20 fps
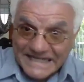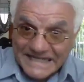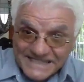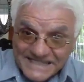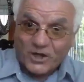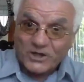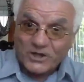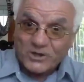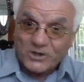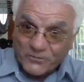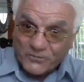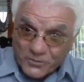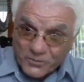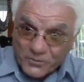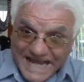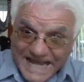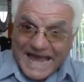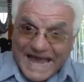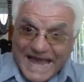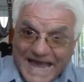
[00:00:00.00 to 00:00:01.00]
Israel of
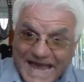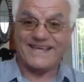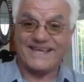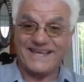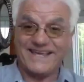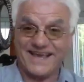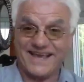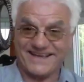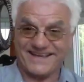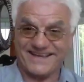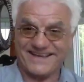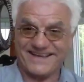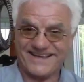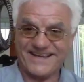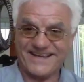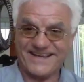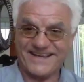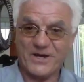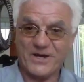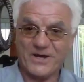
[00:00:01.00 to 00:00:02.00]
today,
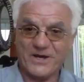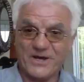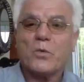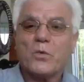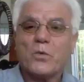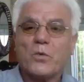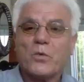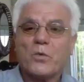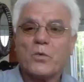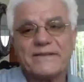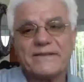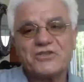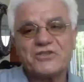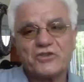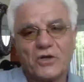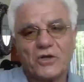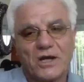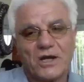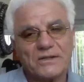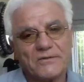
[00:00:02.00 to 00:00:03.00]
where
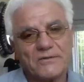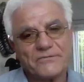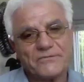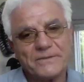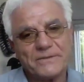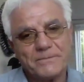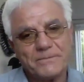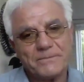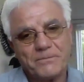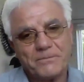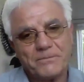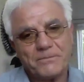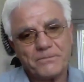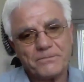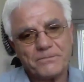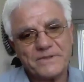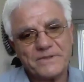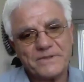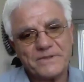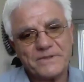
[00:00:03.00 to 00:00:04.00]
the shrine of the
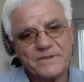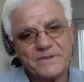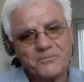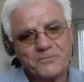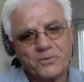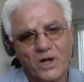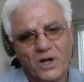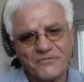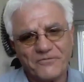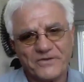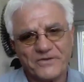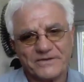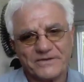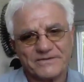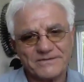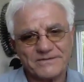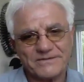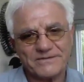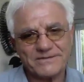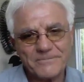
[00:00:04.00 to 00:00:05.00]

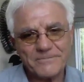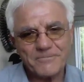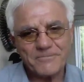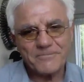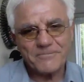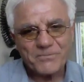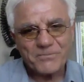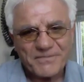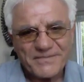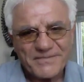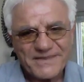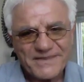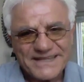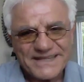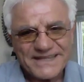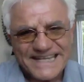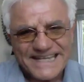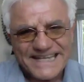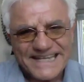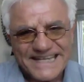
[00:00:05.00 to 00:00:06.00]
prophet
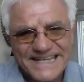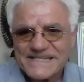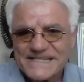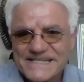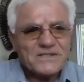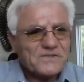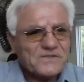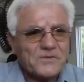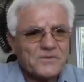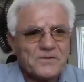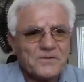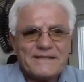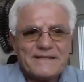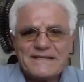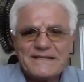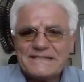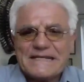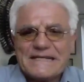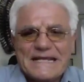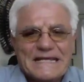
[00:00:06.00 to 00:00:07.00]
is. So
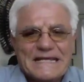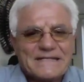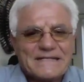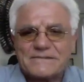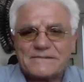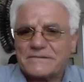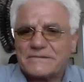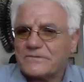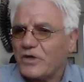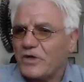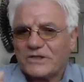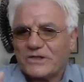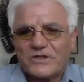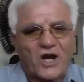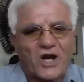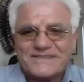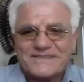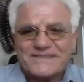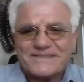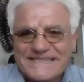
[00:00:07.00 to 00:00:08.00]
this is
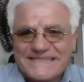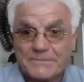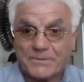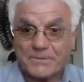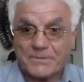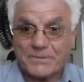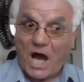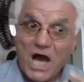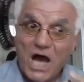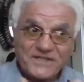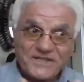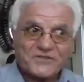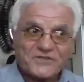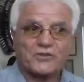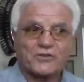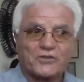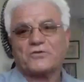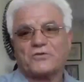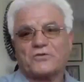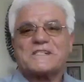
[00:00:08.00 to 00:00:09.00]
quite understandable. I
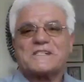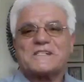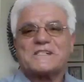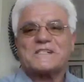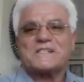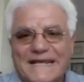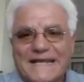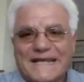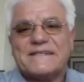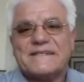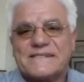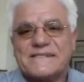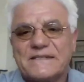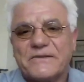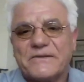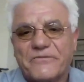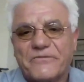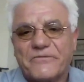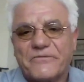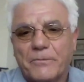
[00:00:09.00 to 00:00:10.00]
try to explain
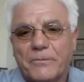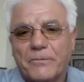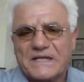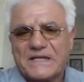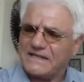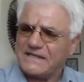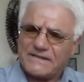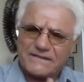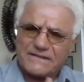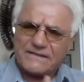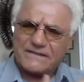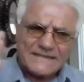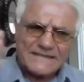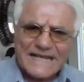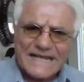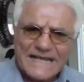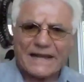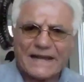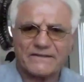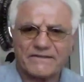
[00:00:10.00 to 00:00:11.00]
this in the film in
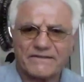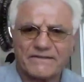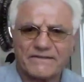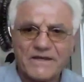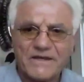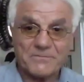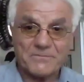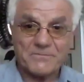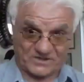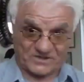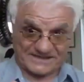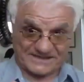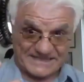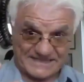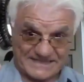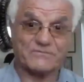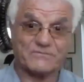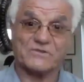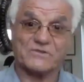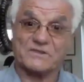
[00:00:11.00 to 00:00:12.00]
length because
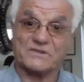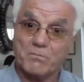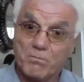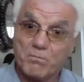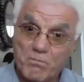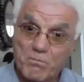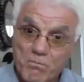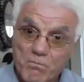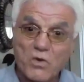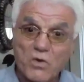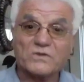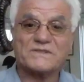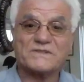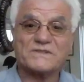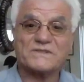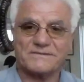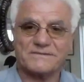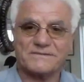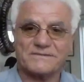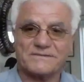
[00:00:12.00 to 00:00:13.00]
that was the
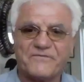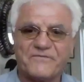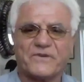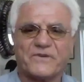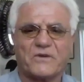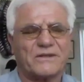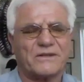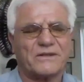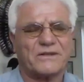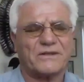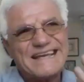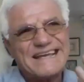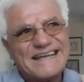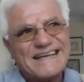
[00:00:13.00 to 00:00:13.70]
most difficult.